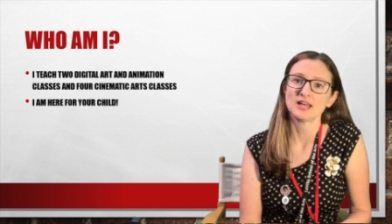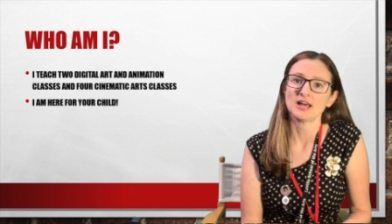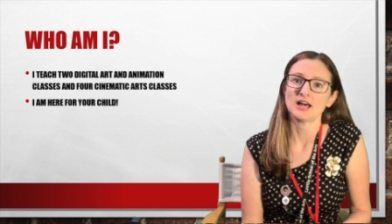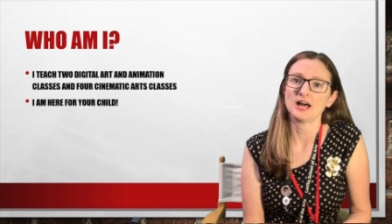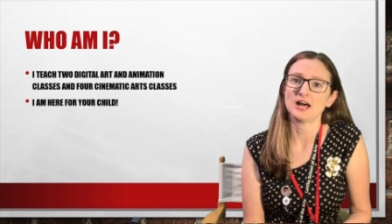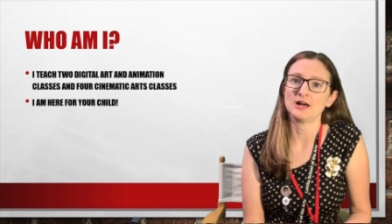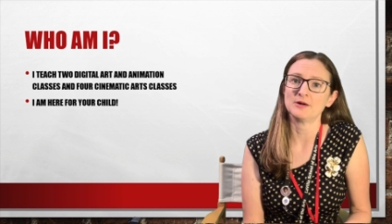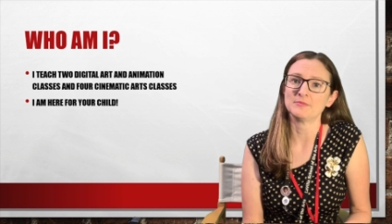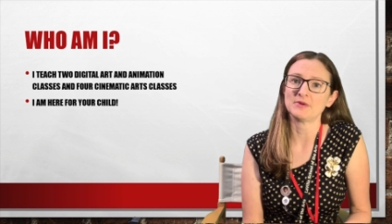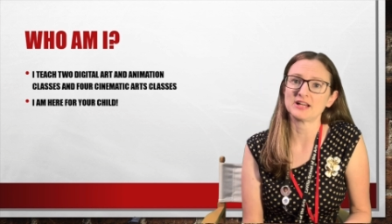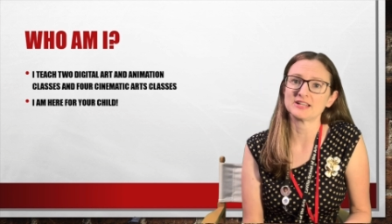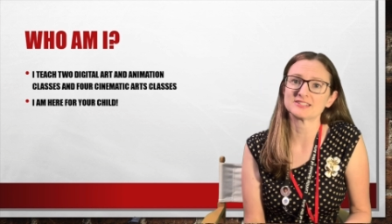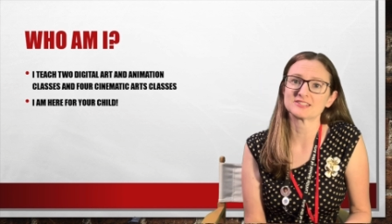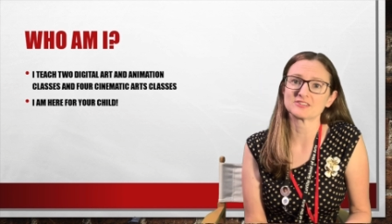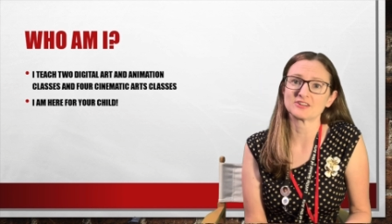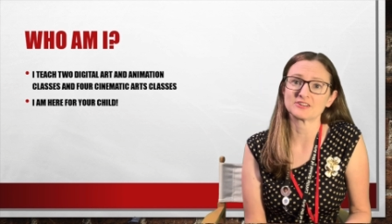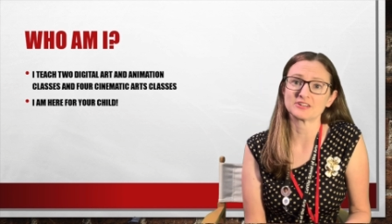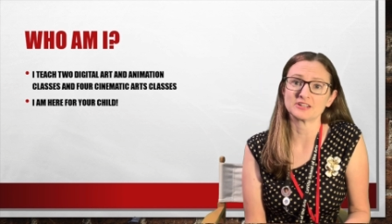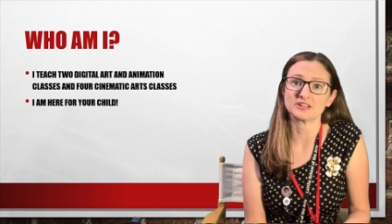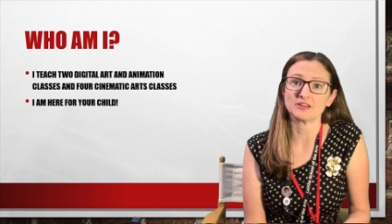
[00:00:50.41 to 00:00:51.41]
I
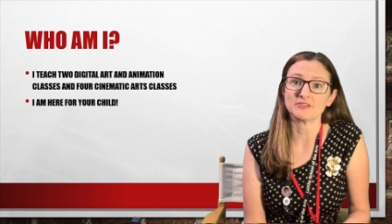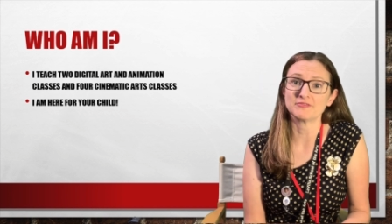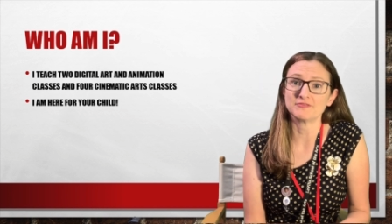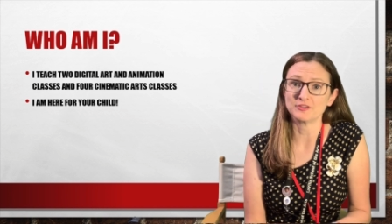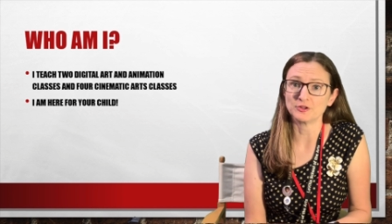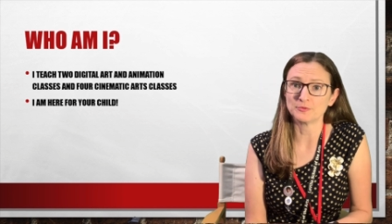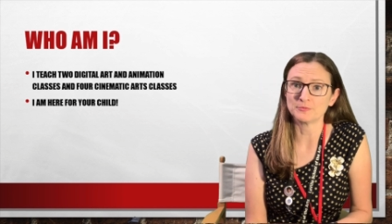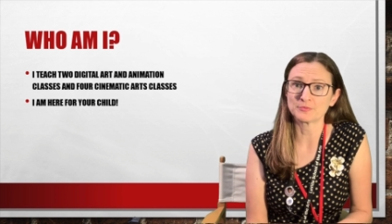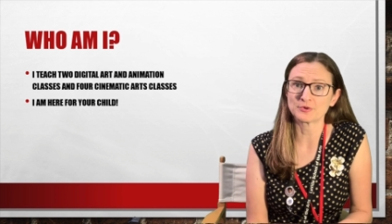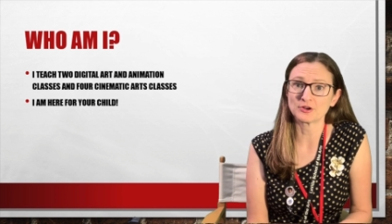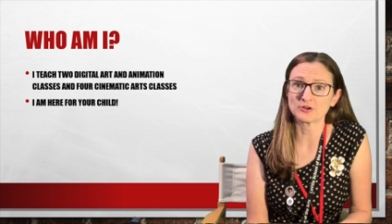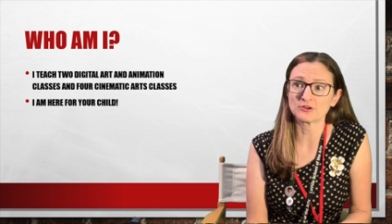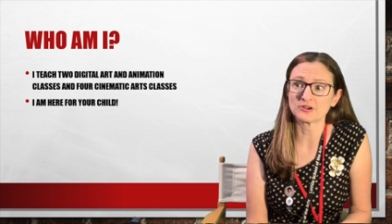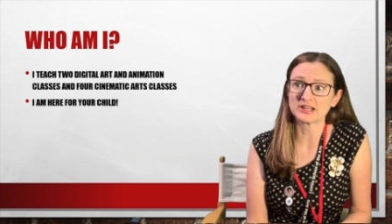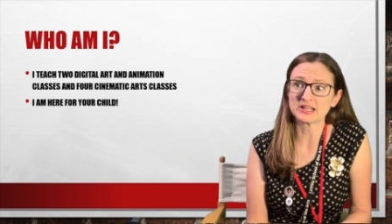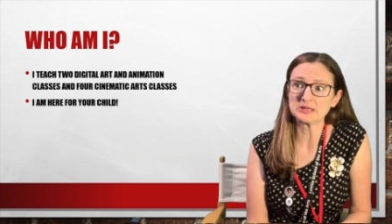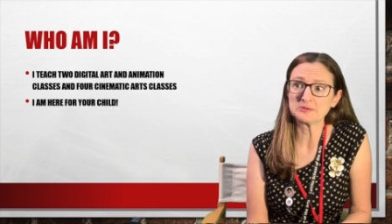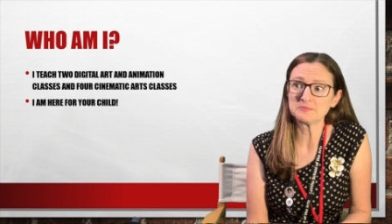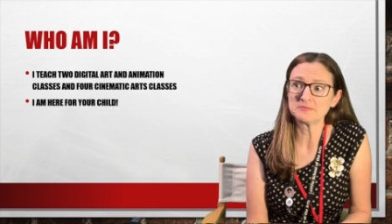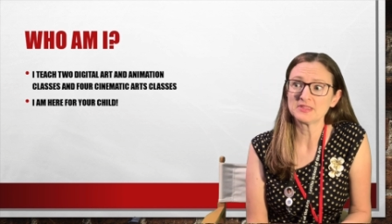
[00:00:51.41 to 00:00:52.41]
started a film
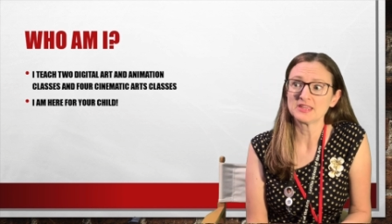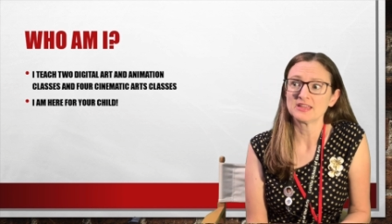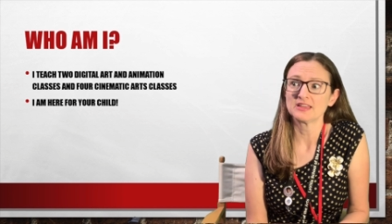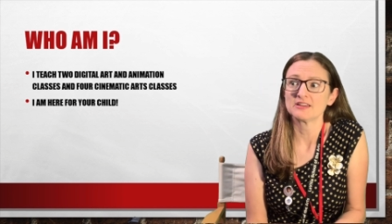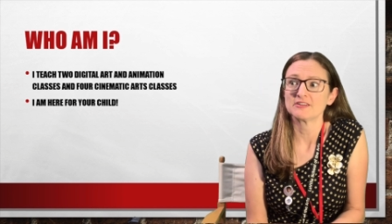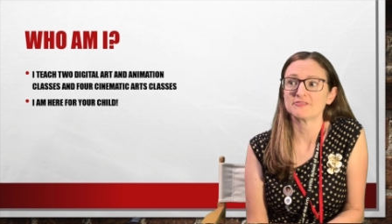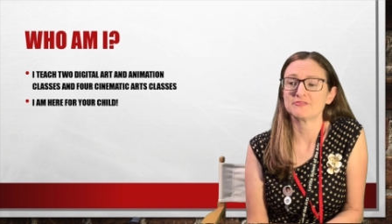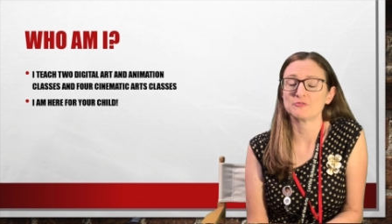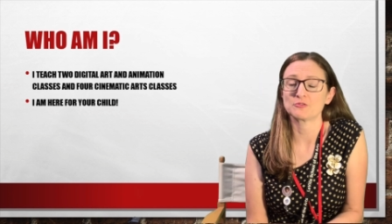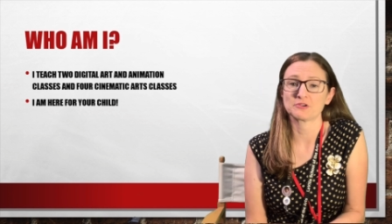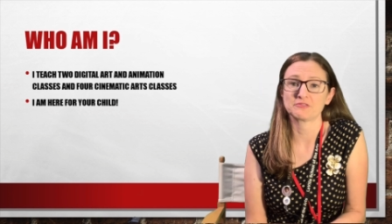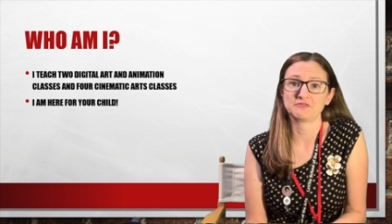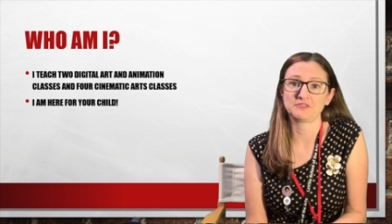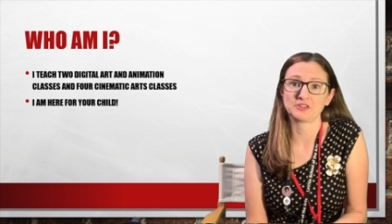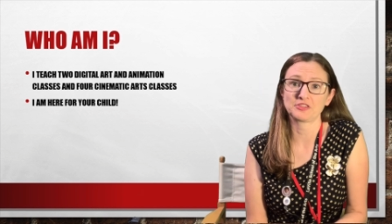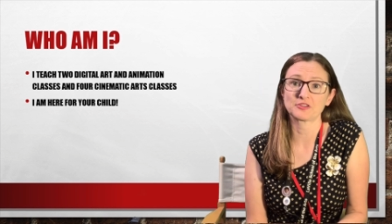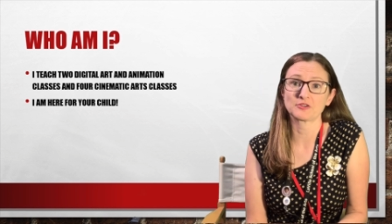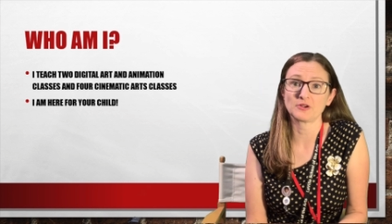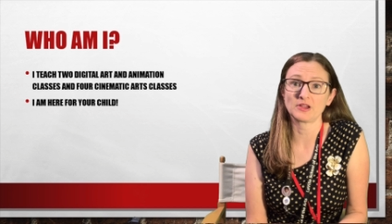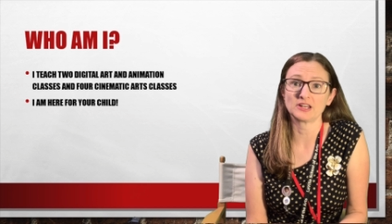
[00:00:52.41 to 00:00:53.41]
program for
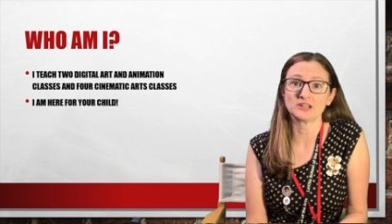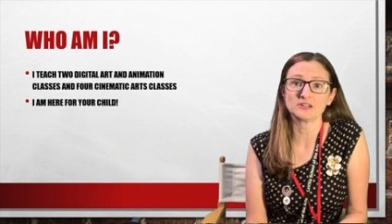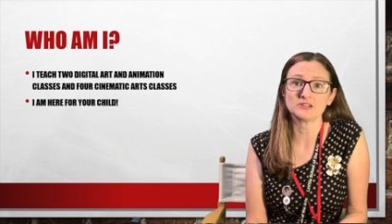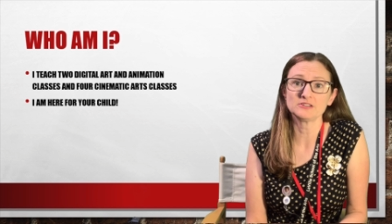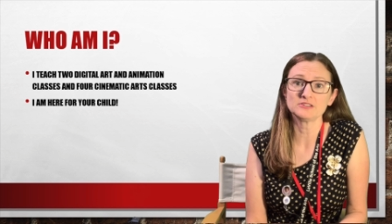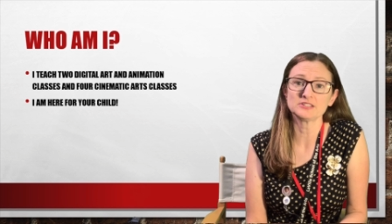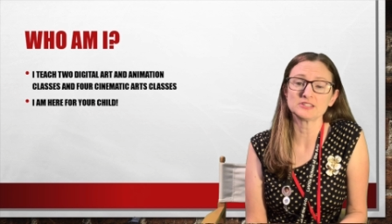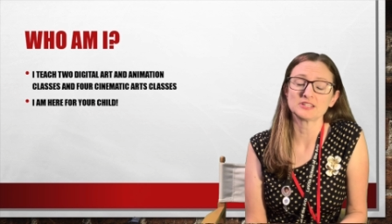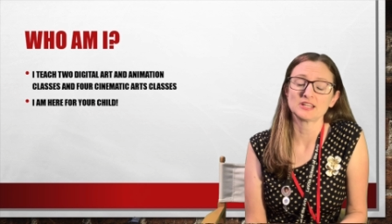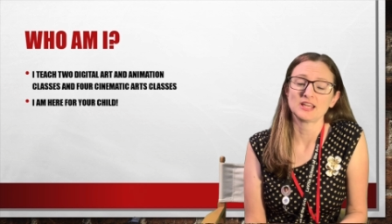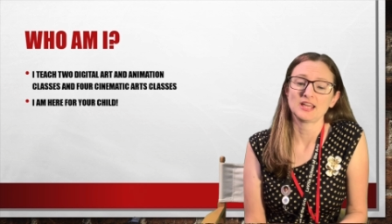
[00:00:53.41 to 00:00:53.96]
5th graders.